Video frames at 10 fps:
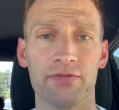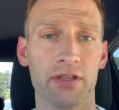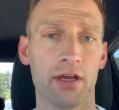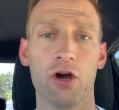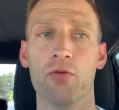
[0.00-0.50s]

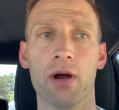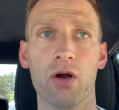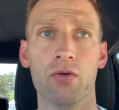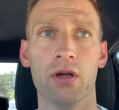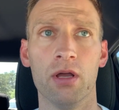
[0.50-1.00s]
to the
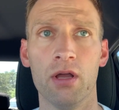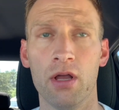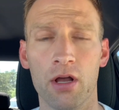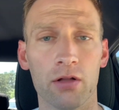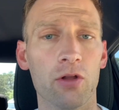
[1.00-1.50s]
elbow,
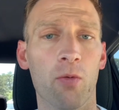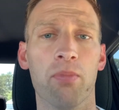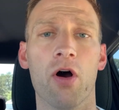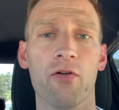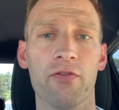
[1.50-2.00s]
little
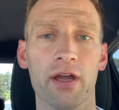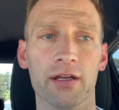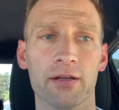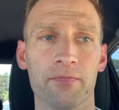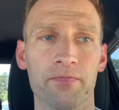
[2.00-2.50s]
ball
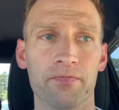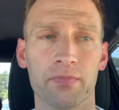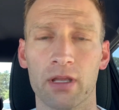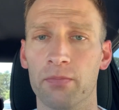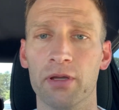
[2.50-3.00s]
fake,
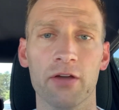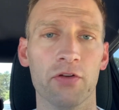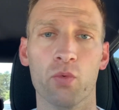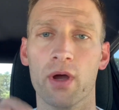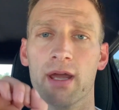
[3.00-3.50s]

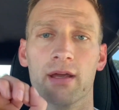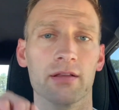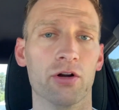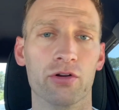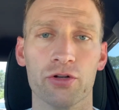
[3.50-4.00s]
pivot away, a
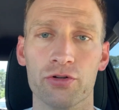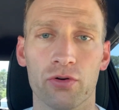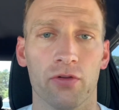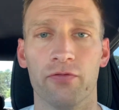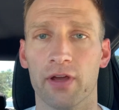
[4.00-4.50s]
little
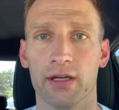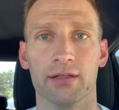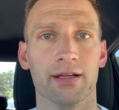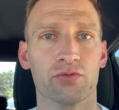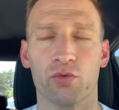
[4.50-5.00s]
controlled fade.
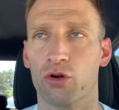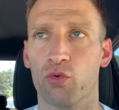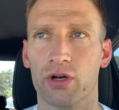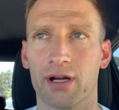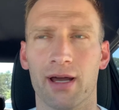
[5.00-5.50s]
That's what we were
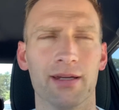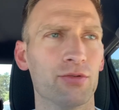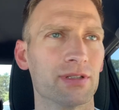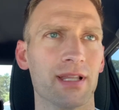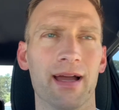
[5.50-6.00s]
working on. And it
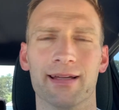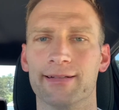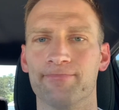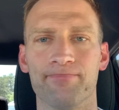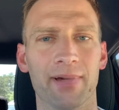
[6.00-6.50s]
was like
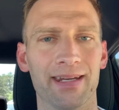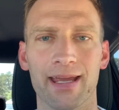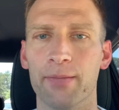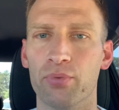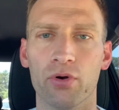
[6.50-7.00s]
an
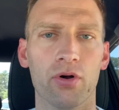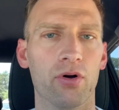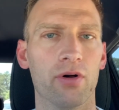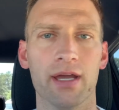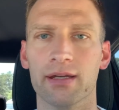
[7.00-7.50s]

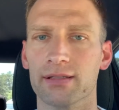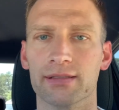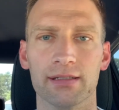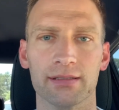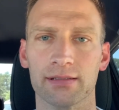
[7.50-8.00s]
April end of
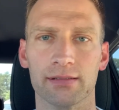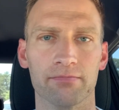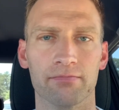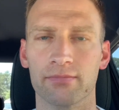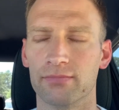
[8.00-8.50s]

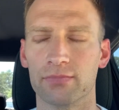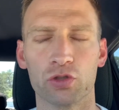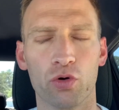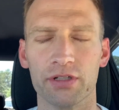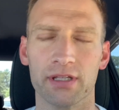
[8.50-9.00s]
season,
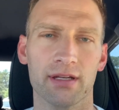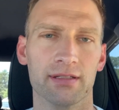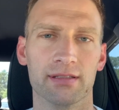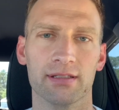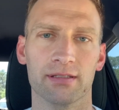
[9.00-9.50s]
towards the end of
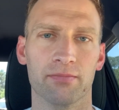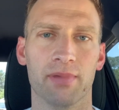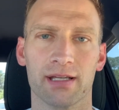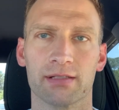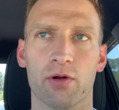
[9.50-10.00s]
the season
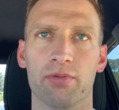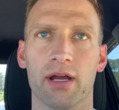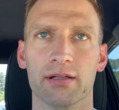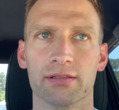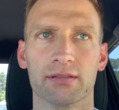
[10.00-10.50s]
basketball
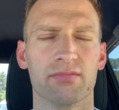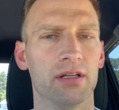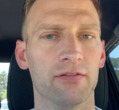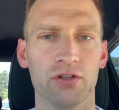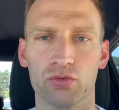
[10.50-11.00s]
practice,
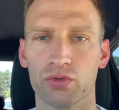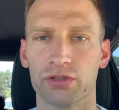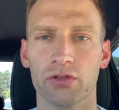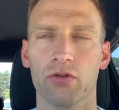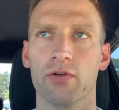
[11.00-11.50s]
individual
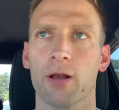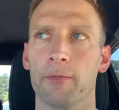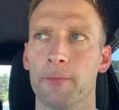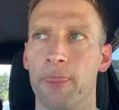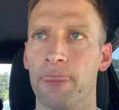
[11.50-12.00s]
skill development.